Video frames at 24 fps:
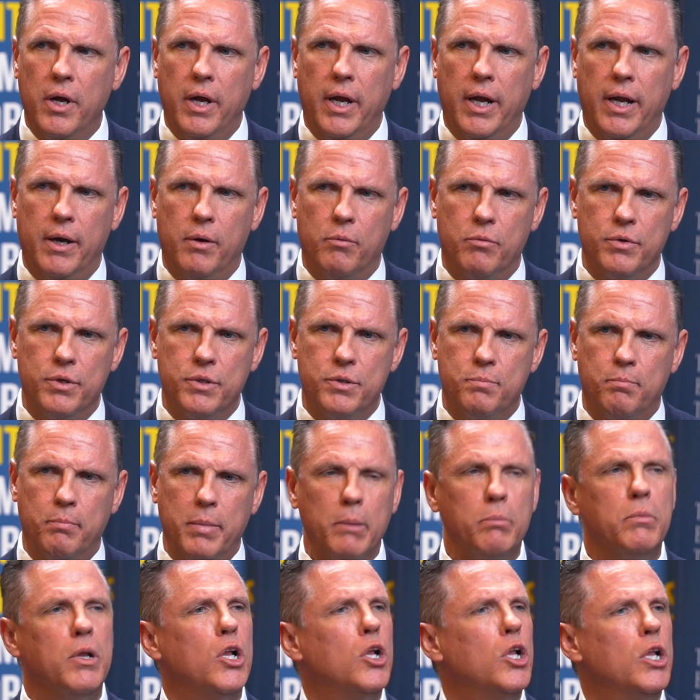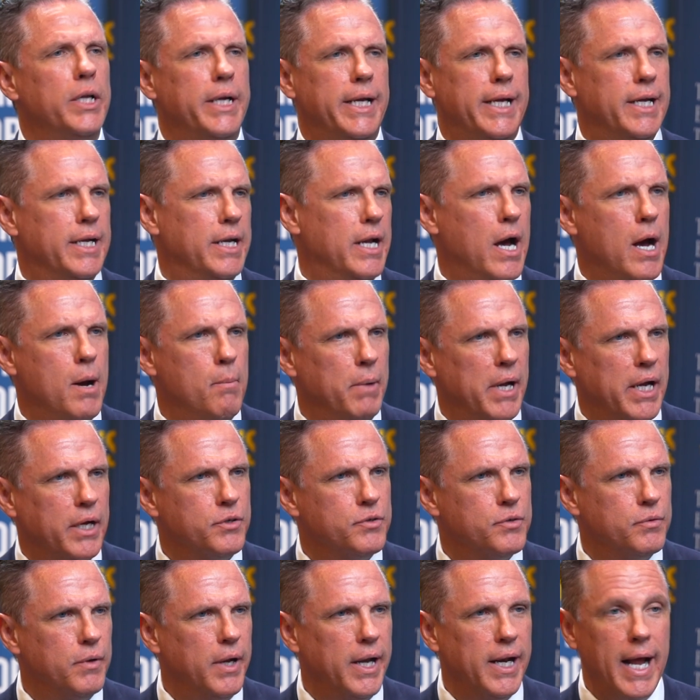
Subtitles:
and it was biblical economics.